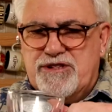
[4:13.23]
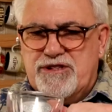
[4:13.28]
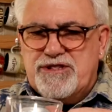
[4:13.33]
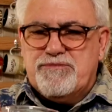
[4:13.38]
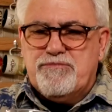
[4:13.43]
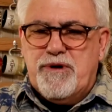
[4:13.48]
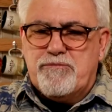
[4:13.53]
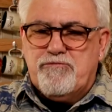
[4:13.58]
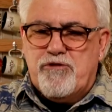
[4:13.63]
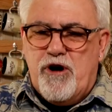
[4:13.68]

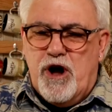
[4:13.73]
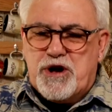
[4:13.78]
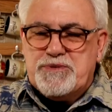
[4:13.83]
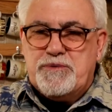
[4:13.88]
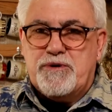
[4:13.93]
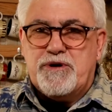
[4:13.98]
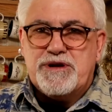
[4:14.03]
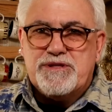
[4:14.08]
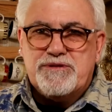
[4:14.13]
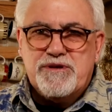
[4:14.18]
it's
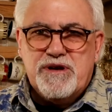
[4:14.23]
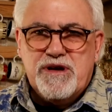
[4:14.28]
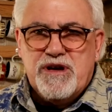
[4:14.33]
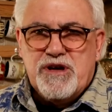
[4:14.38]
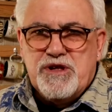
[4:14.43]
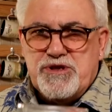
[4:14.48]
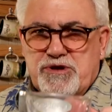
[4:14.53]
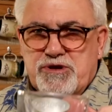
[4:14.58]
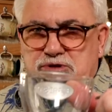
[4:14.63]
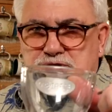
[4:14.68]
approximately
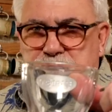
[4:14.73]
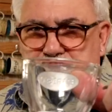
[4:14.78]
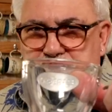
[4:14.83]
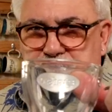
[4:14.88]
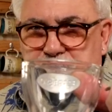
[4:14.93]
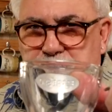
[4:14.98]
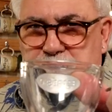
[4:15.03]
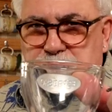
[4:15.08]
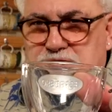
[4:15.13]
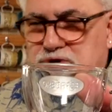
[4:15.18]
2
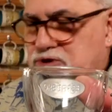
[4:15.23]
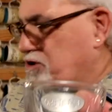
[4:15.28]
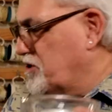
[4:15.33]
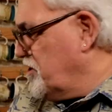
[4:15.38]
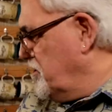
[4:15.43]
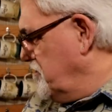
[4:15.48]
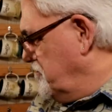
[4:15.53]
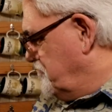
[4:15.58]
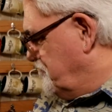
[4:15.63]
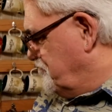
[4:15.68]
teaspoons of
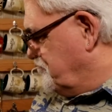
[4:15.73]
sugar.